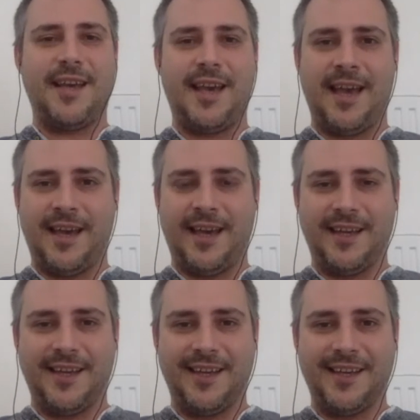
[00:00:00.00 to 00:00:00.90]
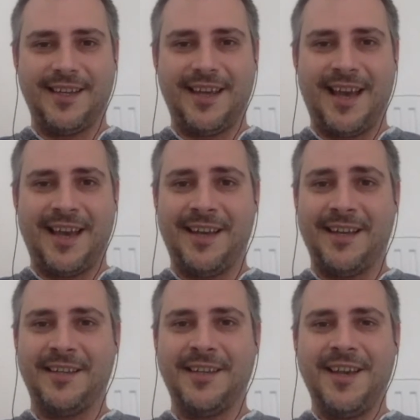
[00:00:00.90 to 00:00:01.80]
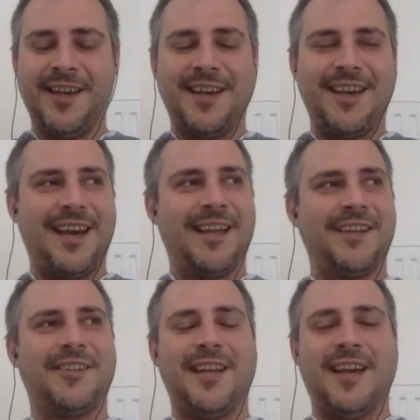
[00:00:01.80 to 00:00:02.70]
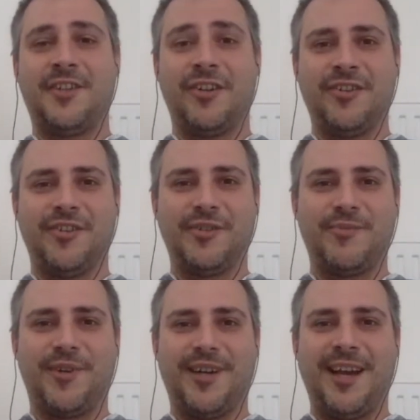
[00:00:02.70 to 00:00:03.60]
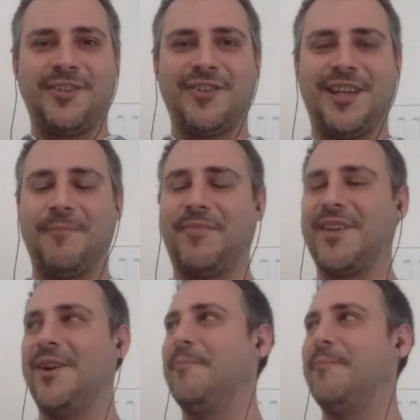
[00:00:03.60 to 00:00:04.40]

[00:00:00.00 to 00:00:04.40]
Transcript: and the tech challenges were actually